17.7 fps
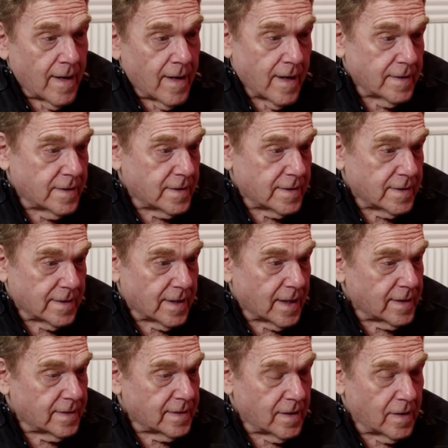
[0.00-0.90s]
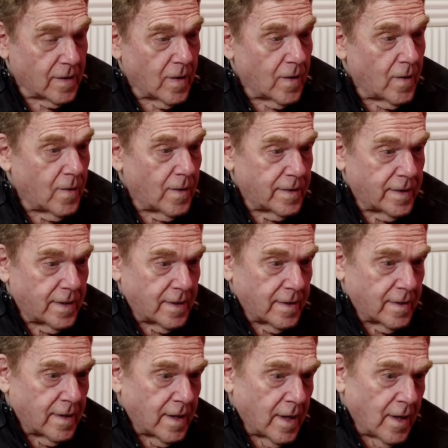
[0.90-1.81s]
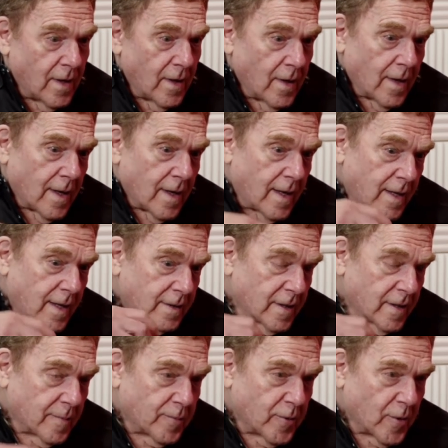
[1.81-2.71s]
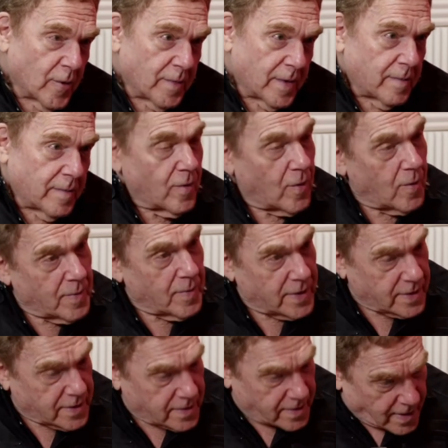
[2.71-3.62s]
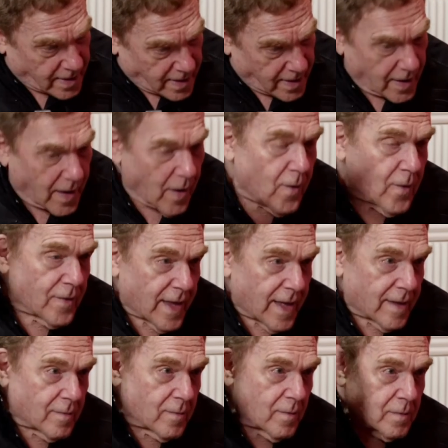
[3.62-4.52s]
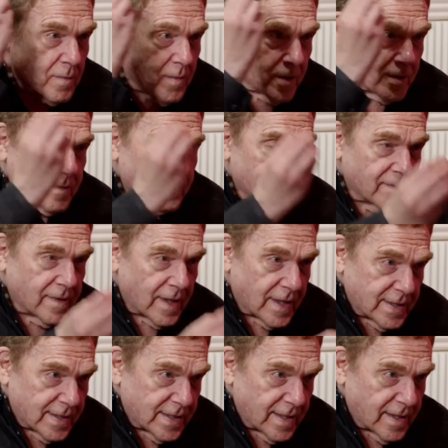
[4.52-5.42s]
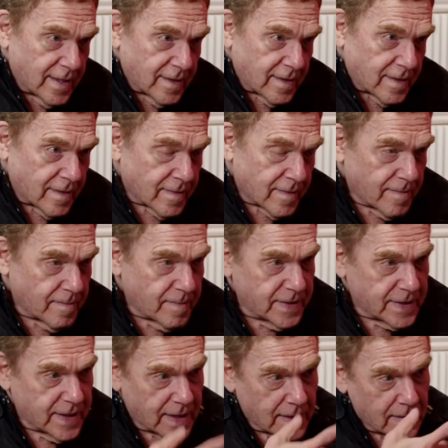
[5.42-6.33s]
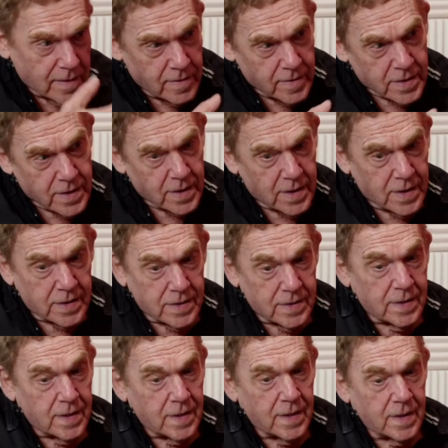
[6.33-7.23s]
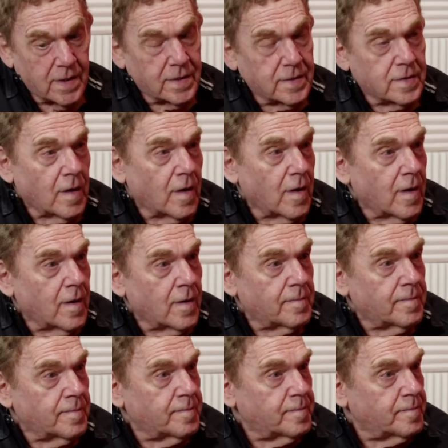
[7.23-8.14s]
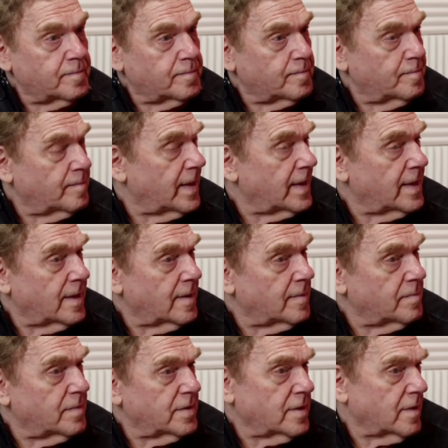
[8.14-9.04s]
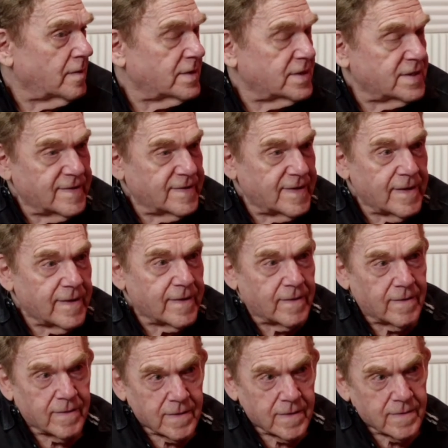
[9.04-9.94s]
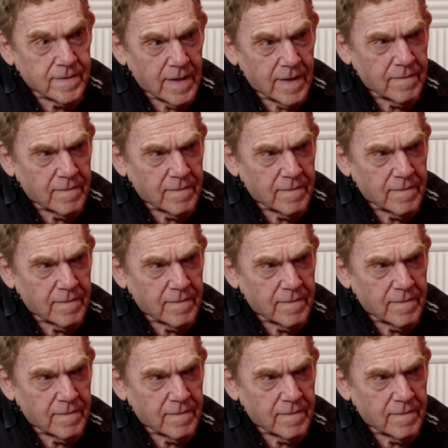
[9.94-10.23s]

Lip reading: I just like to go. And then at the appropriate moment, that would work nicely here. But the illusion is that it's all made up, you know, it's theater. It's that,